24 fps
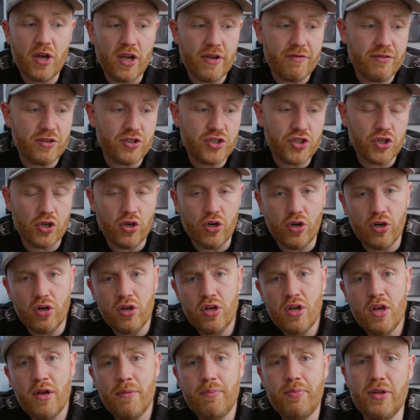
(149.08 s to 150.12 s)
not even sure,
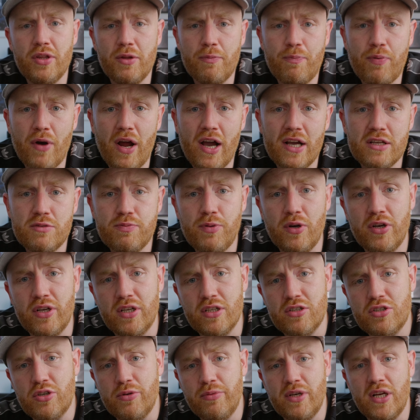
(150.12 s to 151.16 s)
but the price point
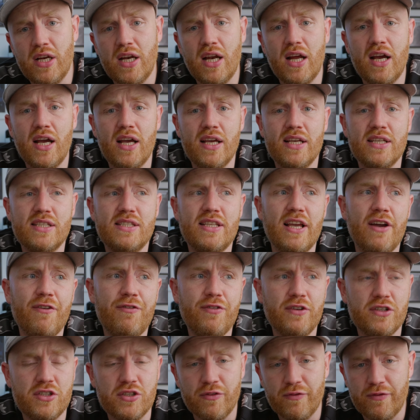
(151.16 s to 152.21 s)
it's coming in at is
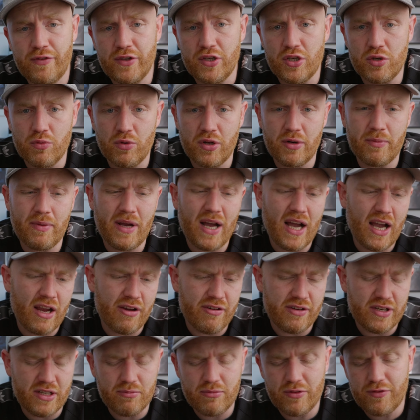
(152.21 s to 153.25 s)
definitely something you want to be
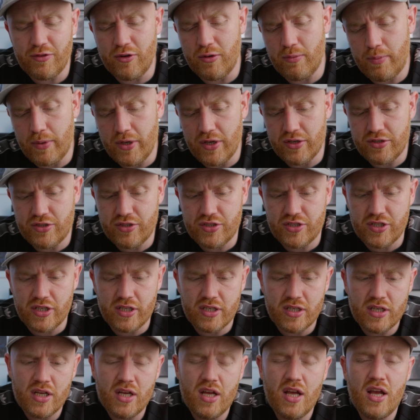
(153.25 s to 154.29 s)
hiring in before
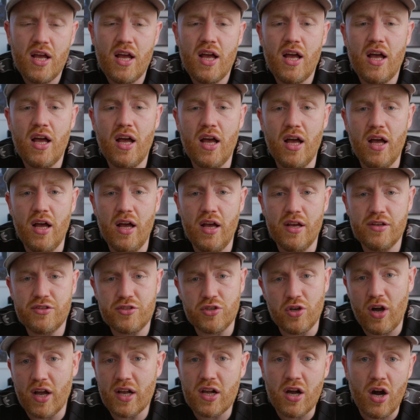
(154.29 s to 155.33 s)
purchasing.
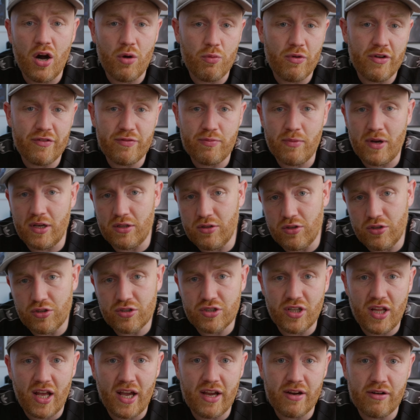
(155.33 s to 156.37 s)
So I can't wait for my
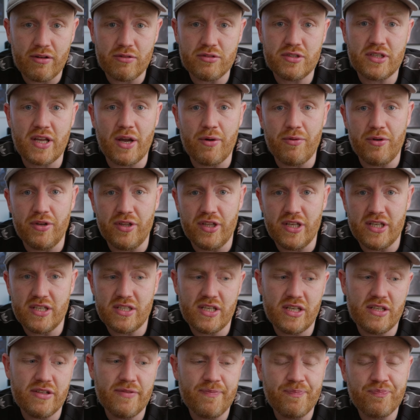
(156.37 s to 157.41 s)
local hire house to get one of these
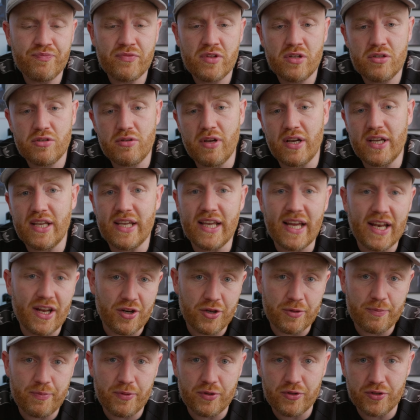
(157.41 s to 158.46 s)
in so I can get it
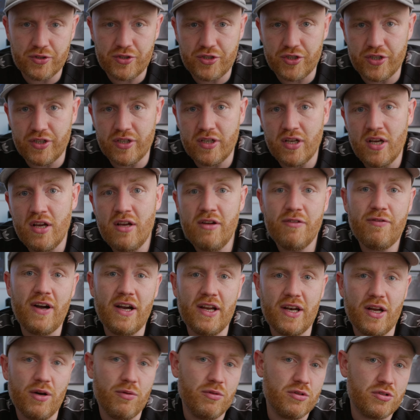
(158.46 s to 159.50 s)
on a production,
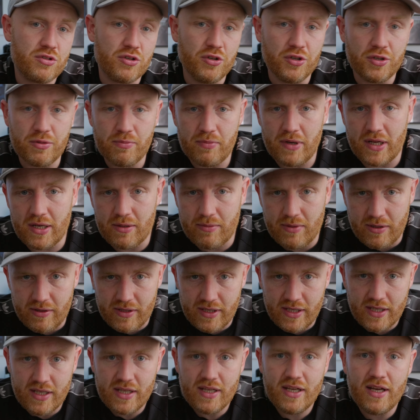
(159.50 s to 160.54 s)
find out what's good and bad about
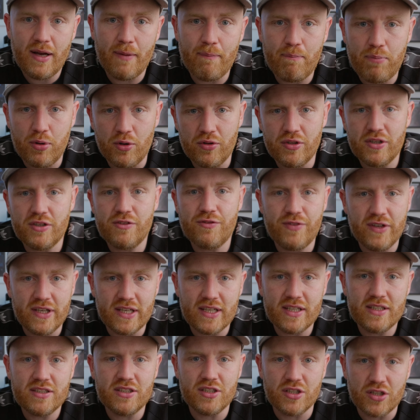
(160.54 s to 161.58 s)
it, and put this
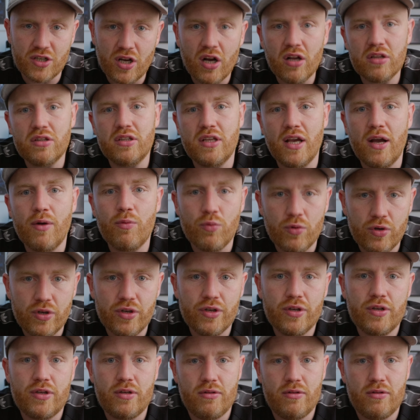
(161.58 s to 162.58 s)
thing to goddamn work.